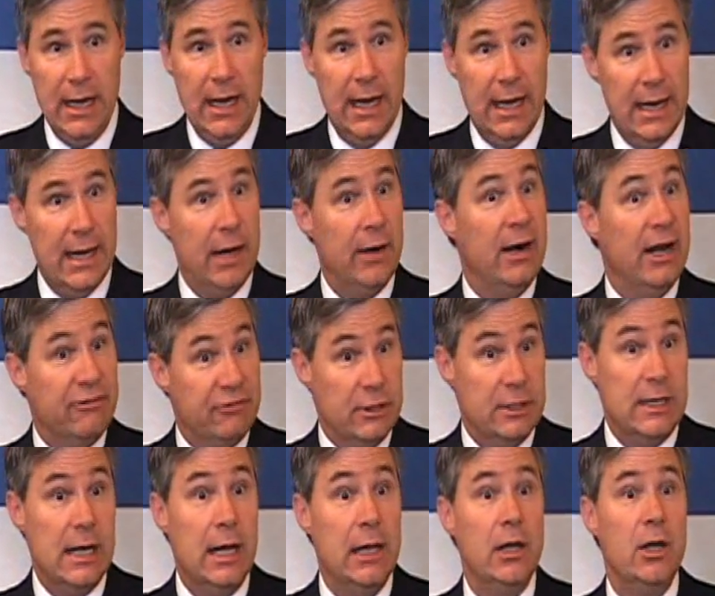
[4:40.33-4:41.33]
And I don't have to
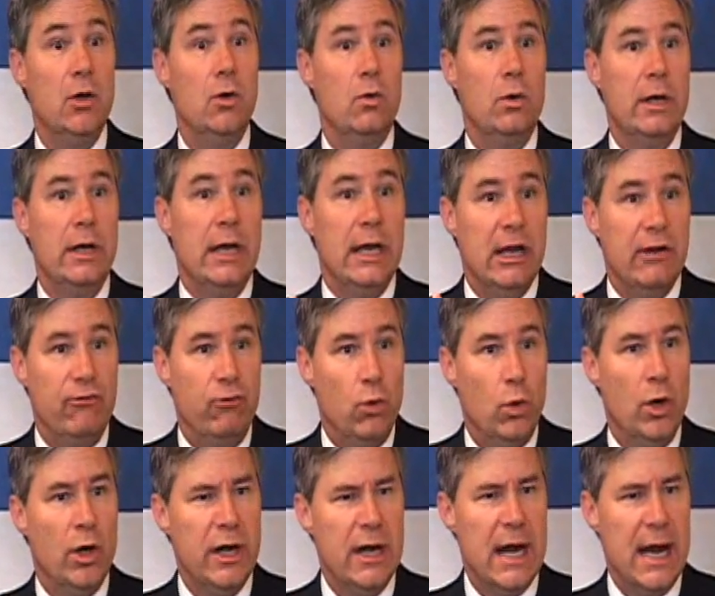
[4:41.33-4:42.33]
tell you, if
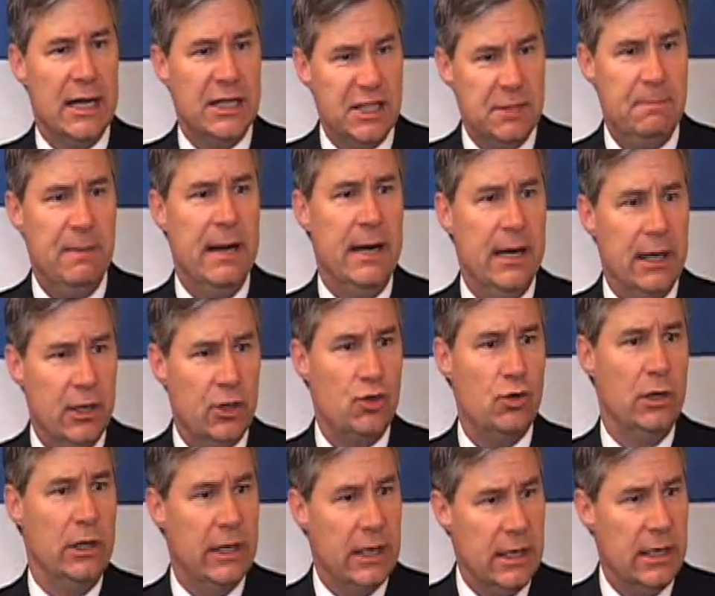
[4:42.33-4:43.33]
we're not spending $1
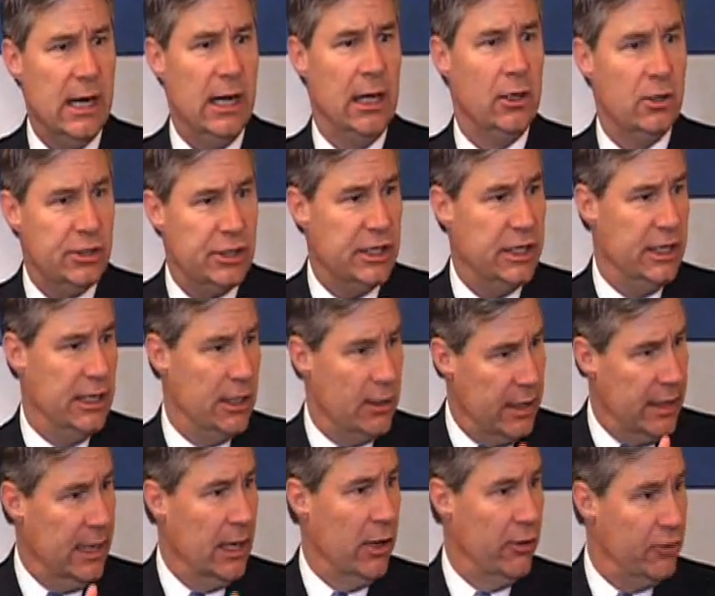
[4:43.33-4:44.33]
trillion a year
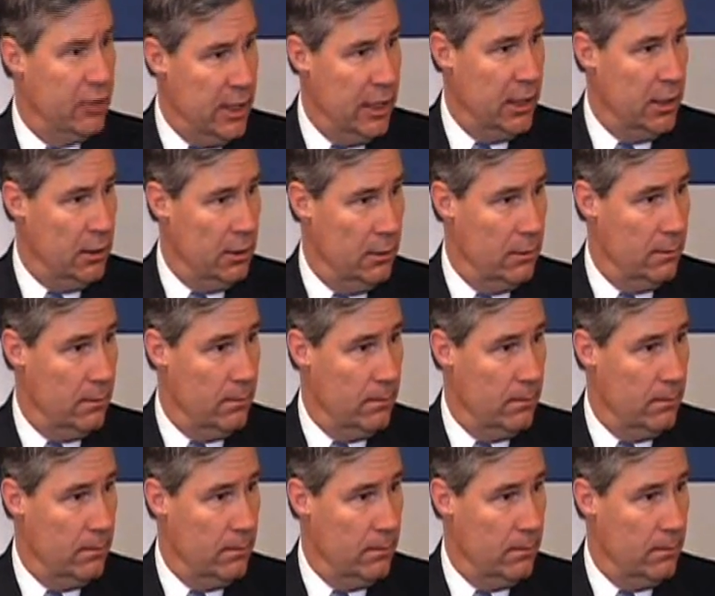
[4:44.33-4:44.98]
on healthcare,